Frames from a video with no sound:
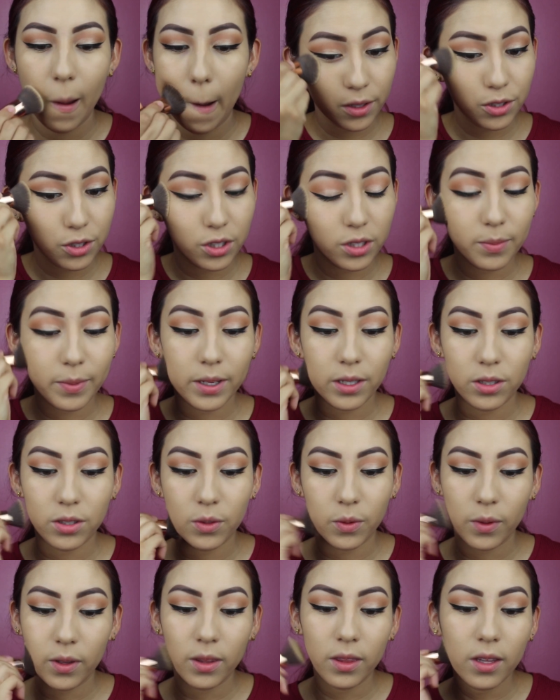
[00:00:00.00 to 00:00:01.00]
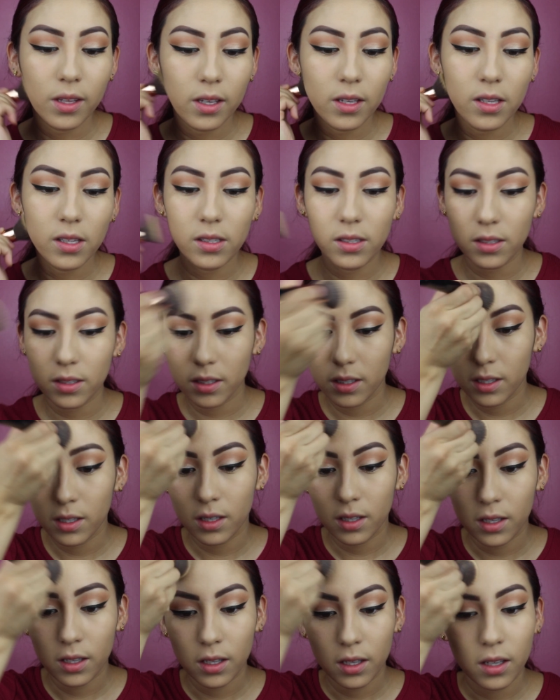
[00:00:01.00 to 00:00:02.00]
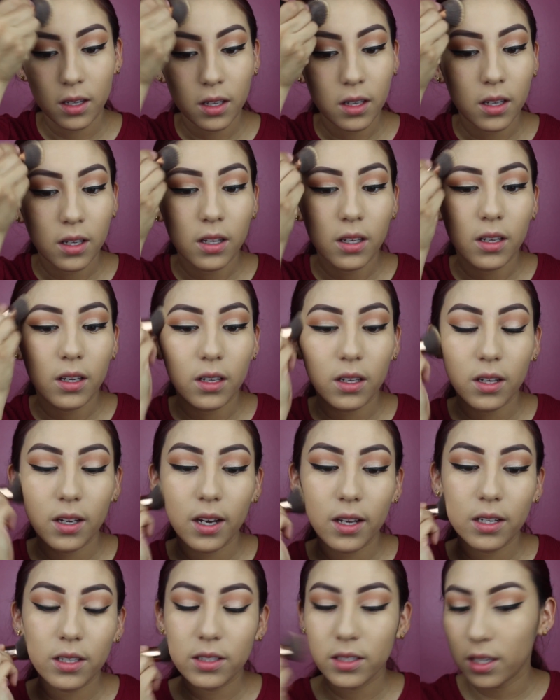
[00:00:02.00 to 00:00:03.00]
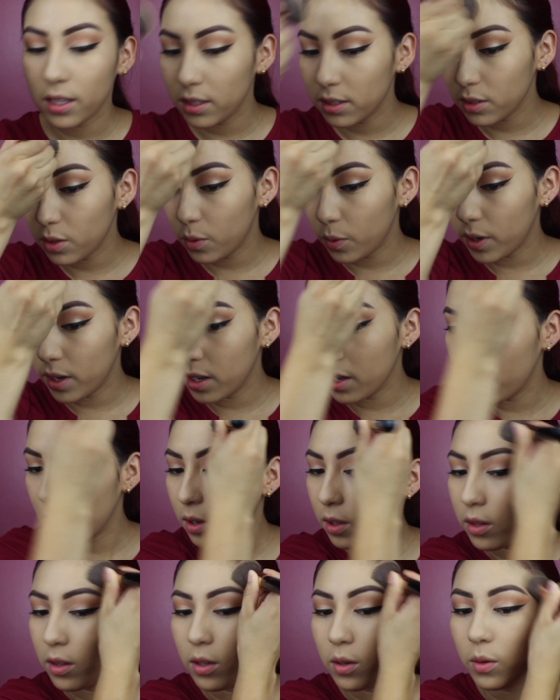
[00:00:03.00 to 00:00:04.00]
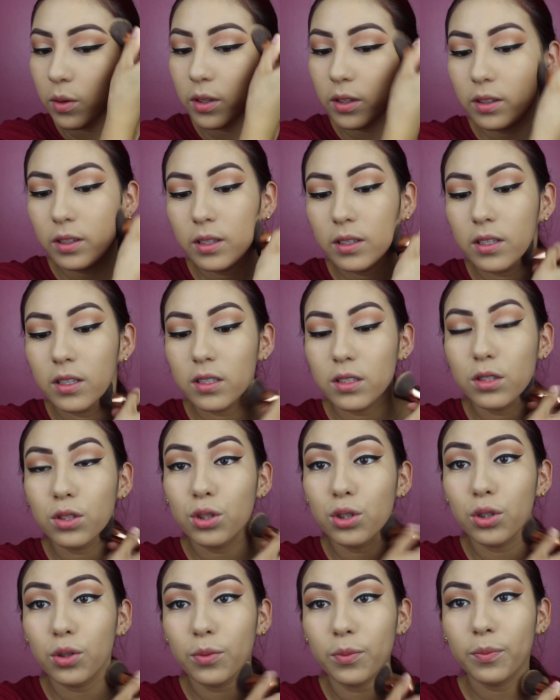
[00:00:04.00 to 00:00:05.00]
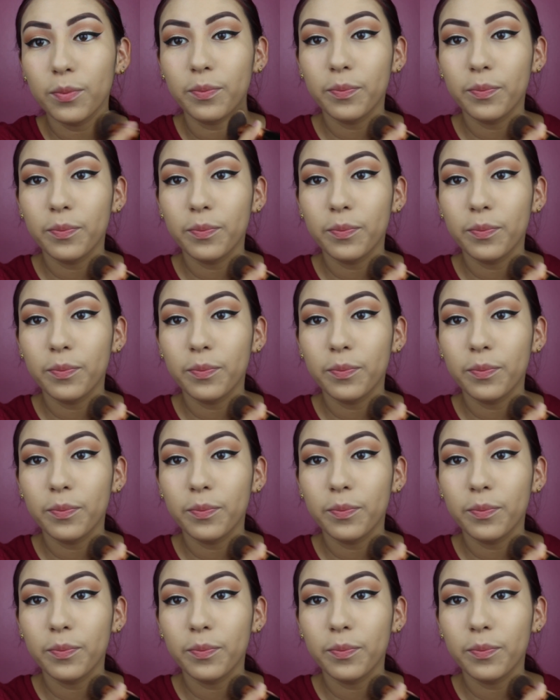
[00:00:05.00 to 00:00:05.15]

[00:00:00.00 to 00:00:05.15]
And just by doing this, kind of takes away all the oiliness too.